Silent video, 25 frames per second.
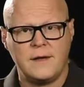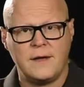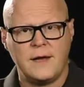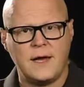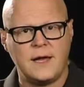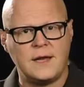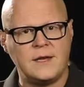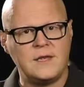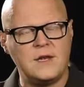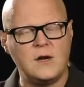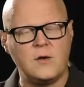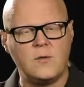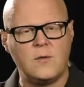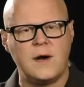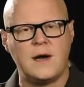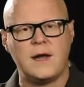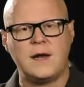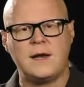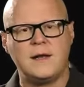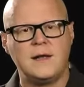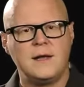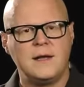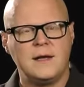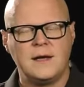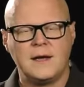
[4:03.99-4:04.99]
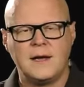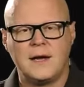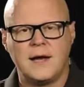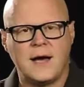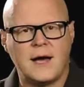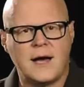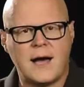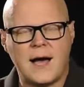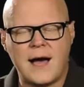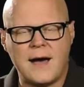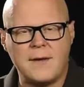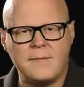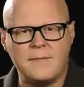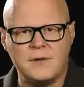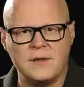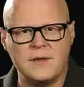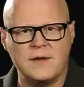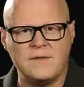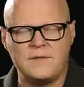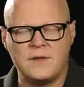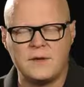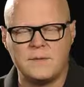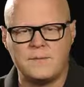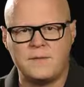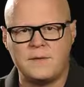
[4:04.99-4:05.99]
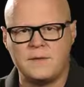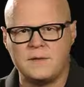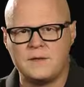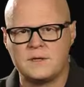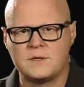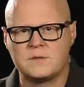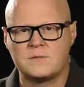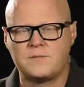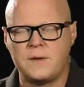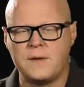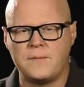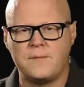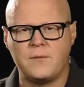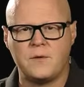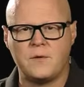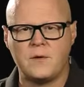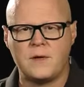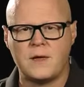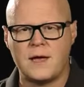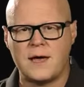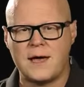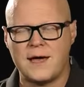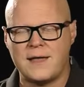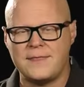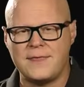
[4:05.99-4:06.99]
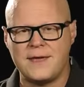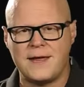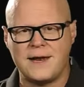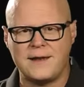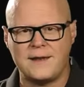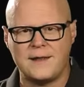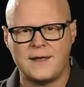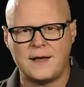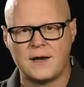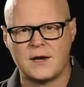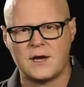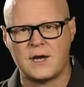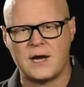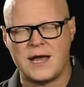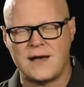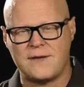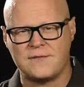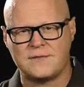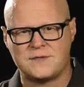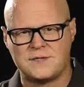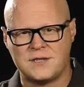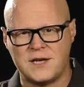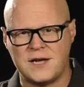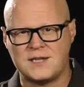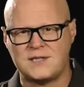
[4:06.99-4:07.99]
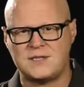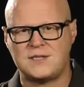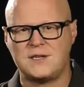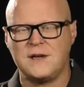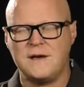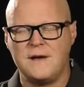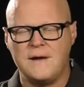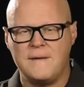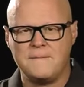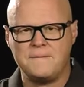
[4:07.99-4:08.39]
And you know what? I believe that there's people that are going to have such